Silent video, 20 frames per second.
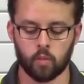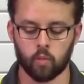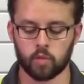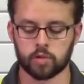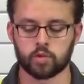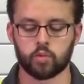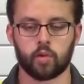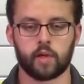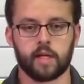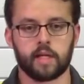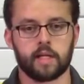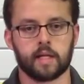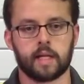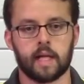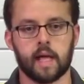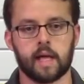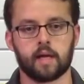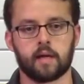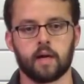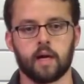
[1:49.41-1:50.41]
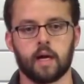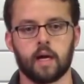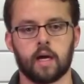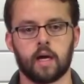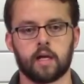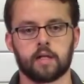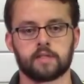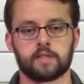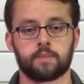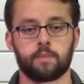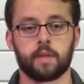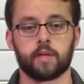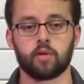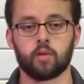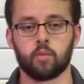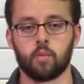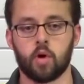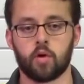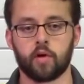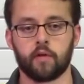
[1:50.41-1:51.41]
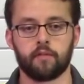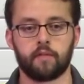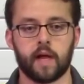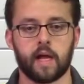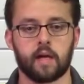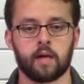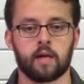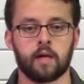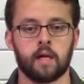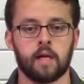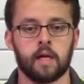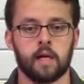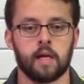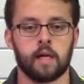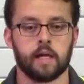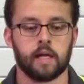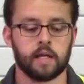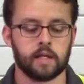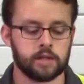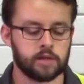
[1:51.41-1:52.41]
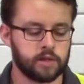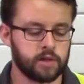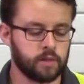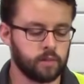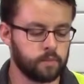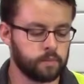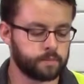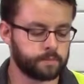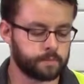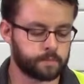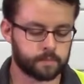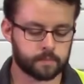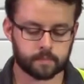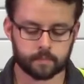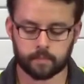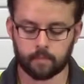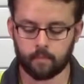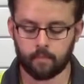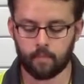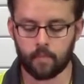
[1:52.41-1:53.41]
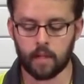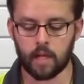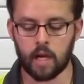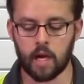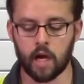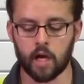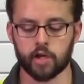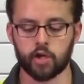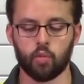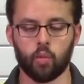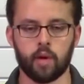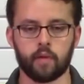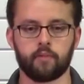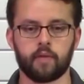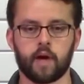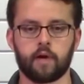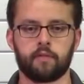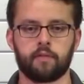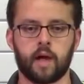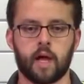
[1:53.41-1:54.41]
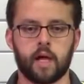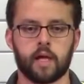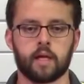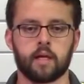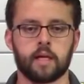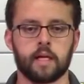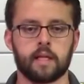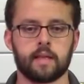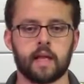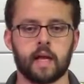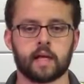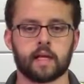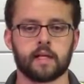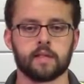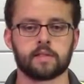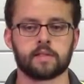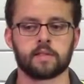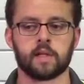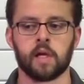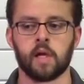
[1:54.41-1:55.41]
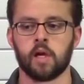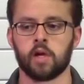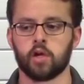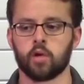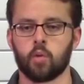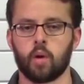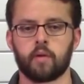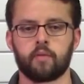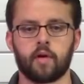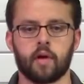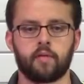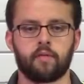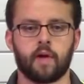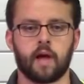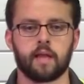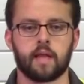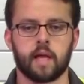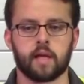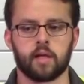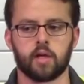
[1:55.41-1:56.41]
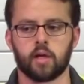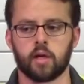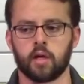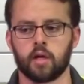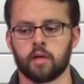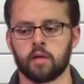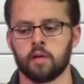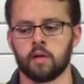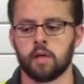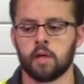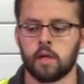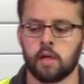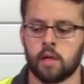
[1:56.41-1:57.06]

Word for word: which would indicate a spindle motor fan issue. Uh, you want to verify, in that case, you want to verify that your